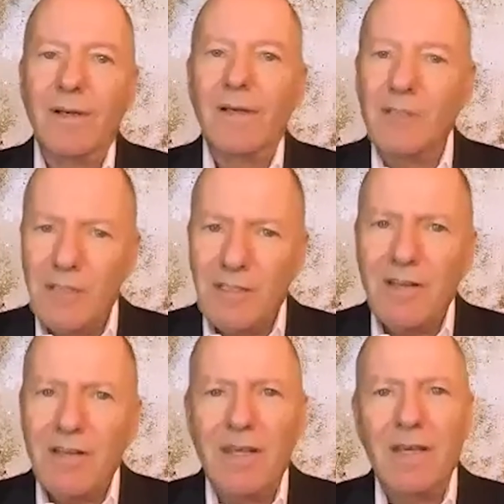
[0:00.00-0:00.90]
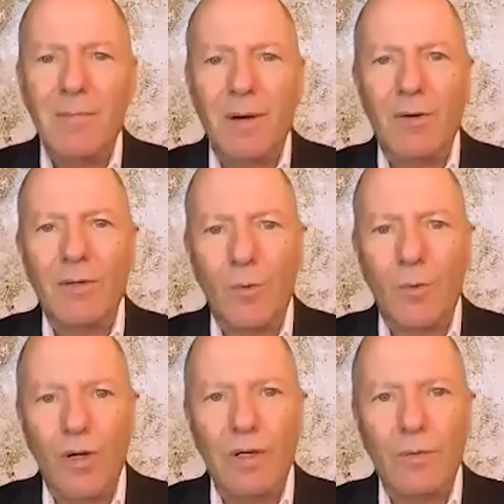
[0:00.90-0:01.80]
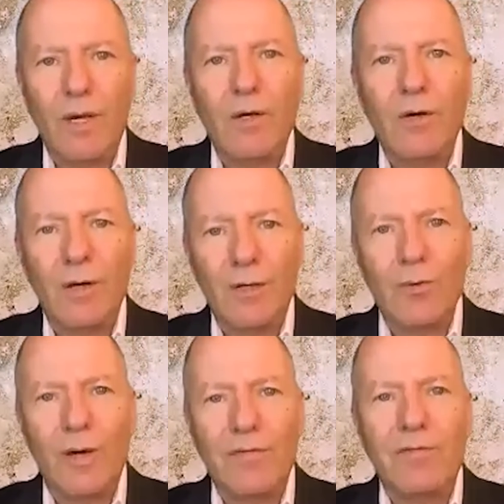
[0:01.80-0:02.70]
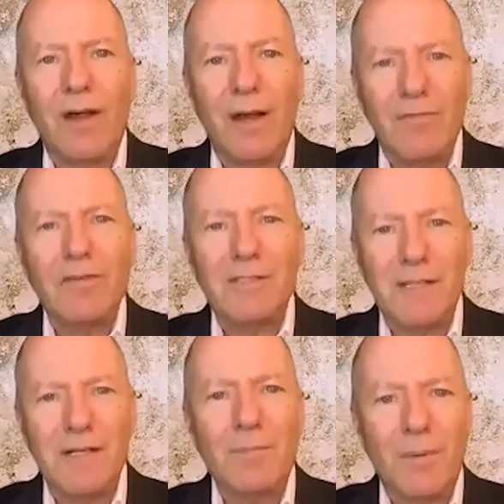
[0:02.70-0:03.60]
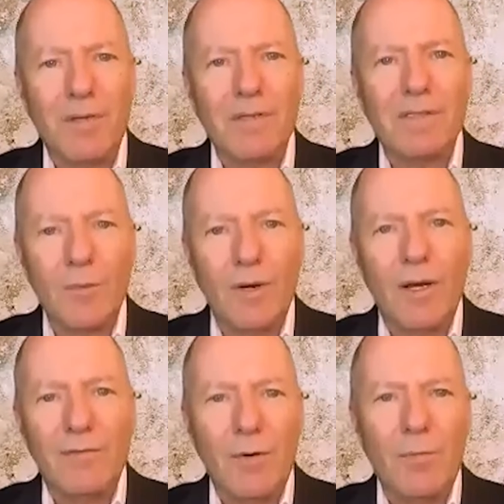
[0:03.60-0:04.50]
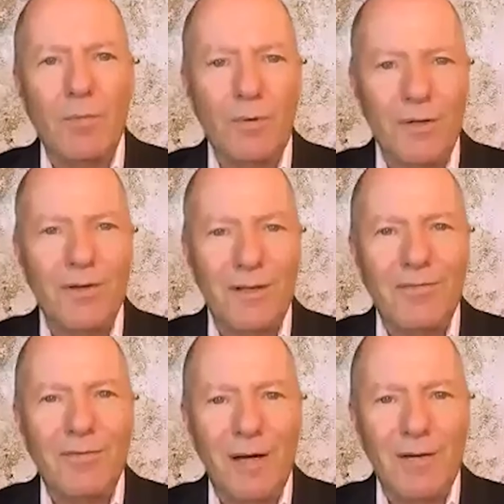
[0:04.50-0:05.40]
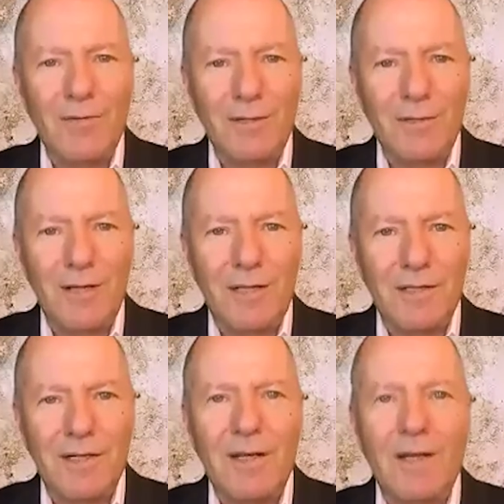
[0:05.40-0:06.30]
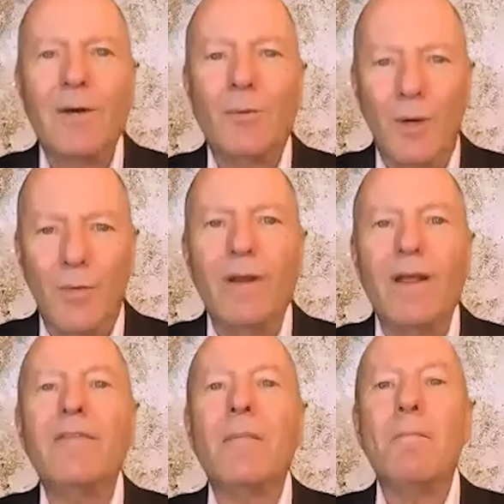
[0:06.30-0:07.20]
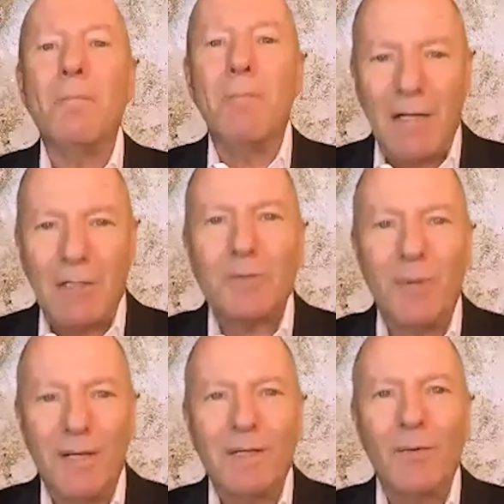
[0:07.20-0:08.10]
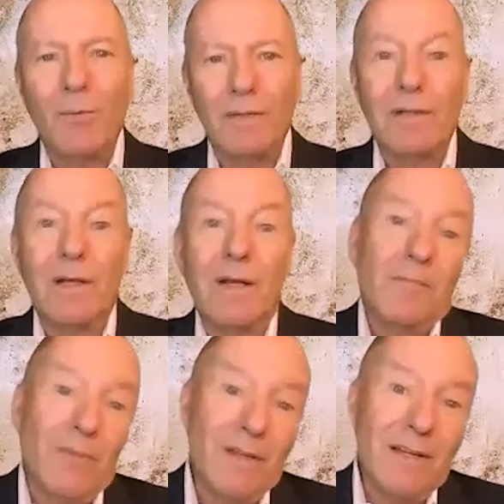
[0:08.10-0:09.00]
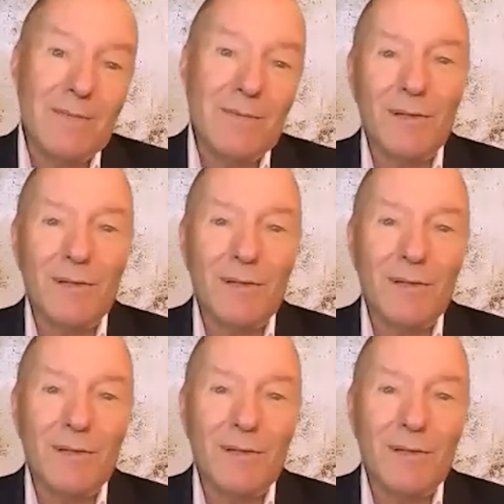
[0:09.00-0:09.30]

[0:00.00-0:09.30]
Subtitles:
just think about the world we are going to have if every single person will have the opportunity for higher education. We will have a much better world. And that's what